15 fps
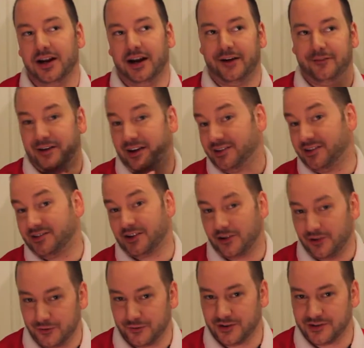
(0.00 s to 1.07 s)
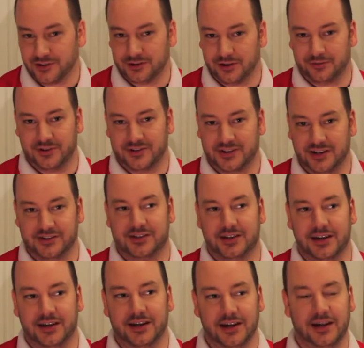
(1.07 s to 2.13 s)
and Phantasy Star Universe on the
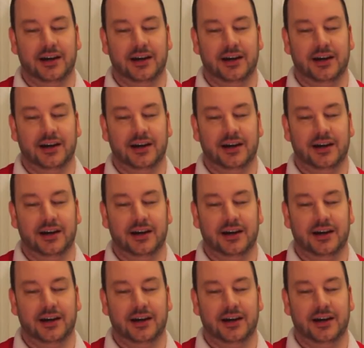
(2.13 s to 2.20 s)
360,